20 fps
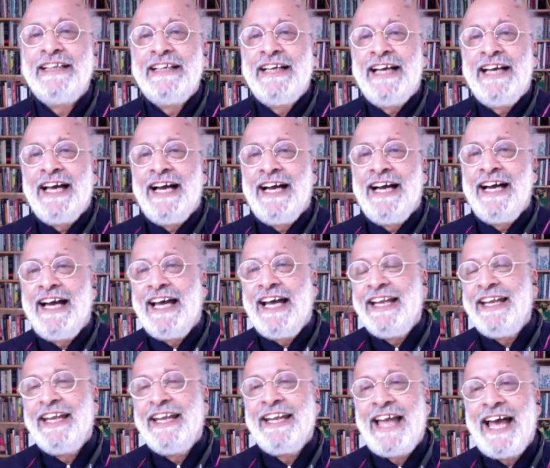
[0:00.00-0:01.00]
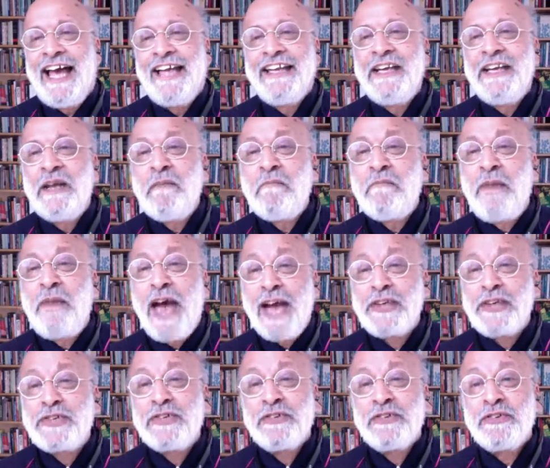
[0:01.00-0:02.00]
and an
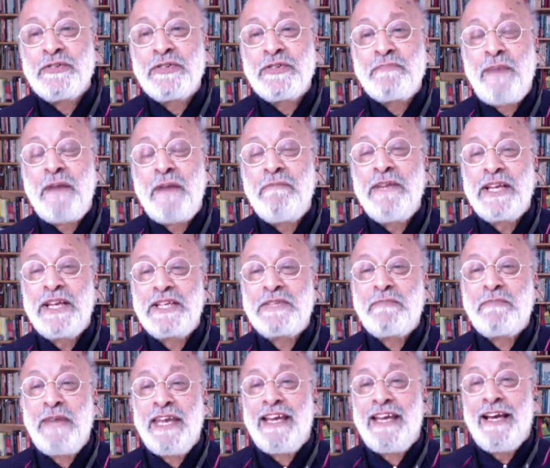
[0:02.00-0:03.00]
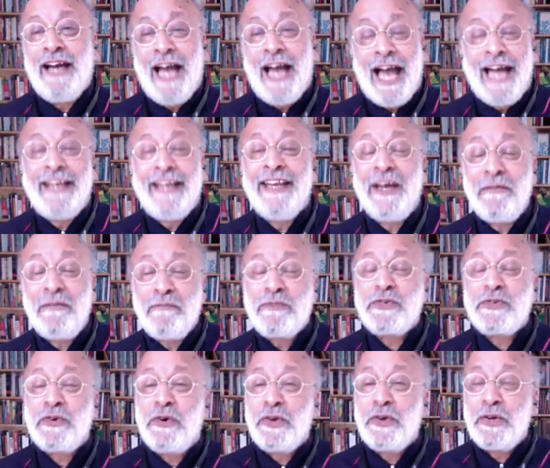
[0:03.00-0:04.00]
impassioned public speaker. And I'm
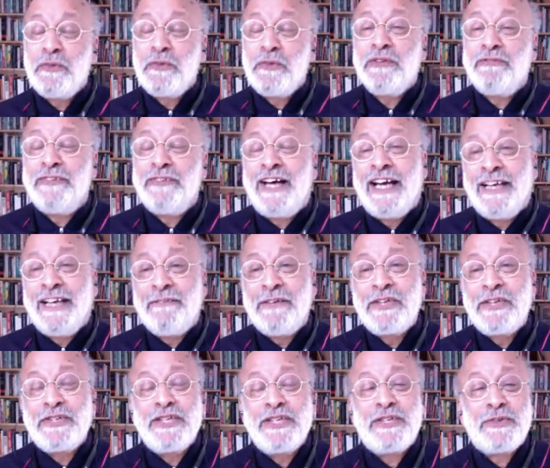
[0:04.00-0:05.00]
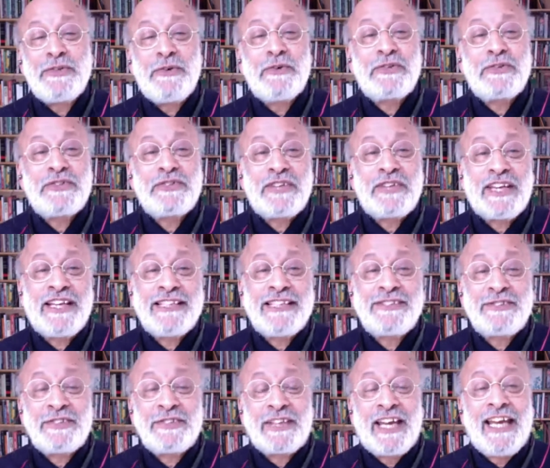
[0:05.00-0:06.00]
sure you will find when she talks to us
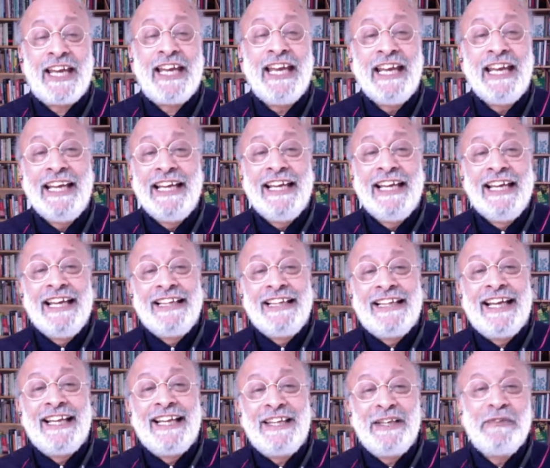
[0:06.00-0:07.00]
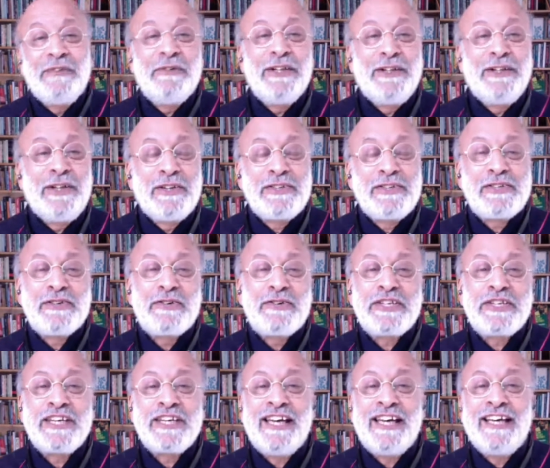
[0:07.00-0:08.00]
today that you will also
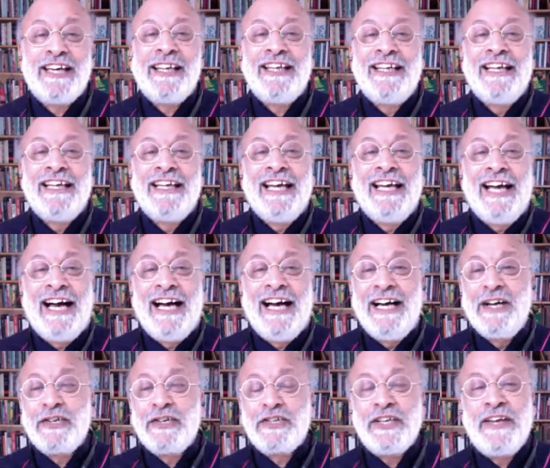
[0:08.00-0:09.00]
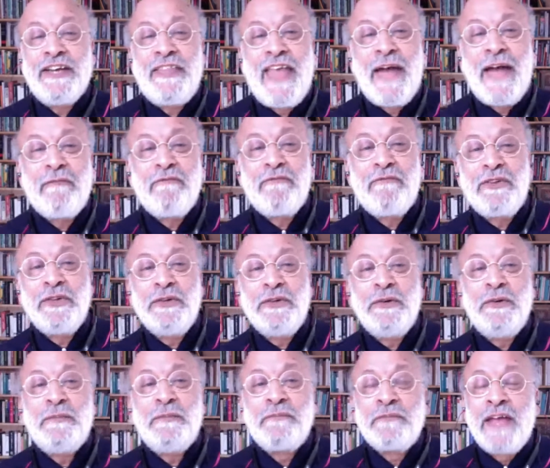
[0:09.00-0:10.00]
share that
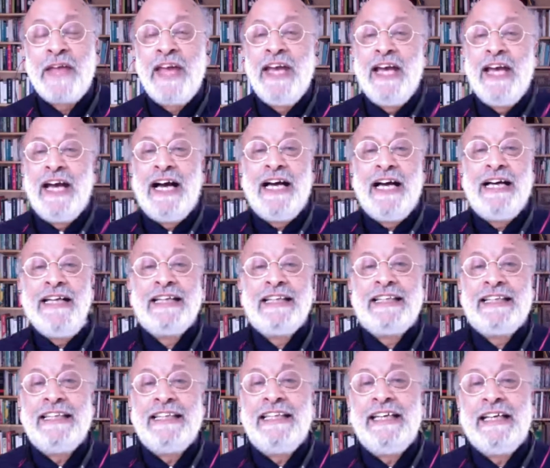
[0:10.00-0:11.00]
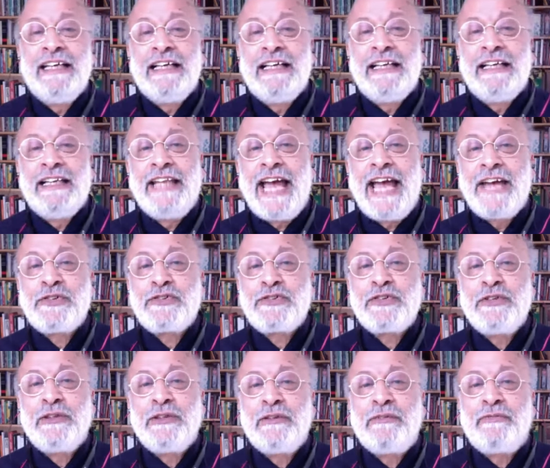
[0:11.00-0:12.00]
view. The
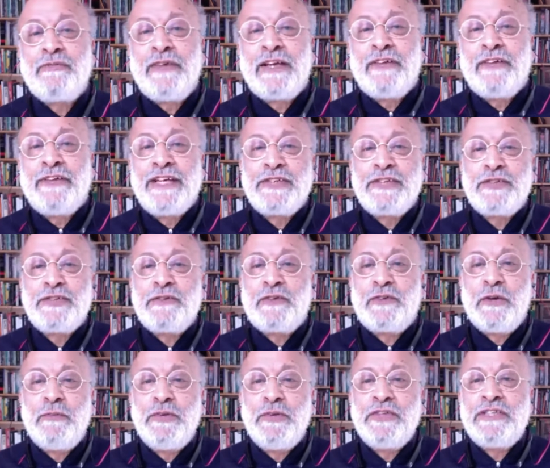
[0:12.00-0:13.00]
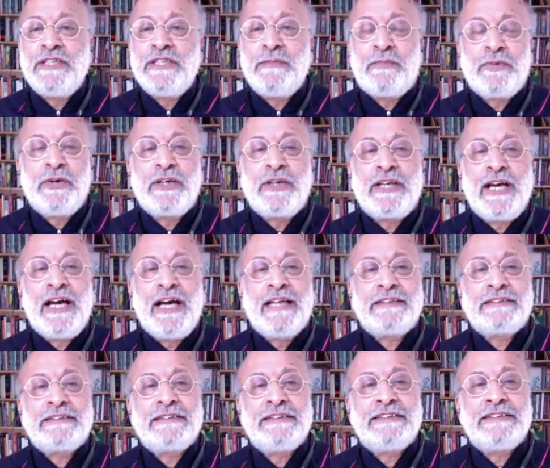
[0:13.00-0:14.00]
National Federation of Community
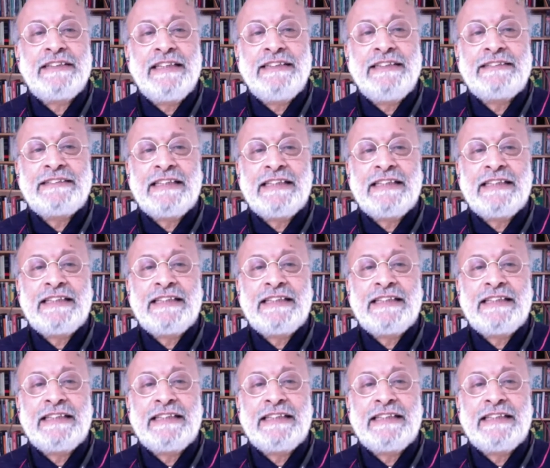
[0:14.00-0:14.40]
Broadcasters is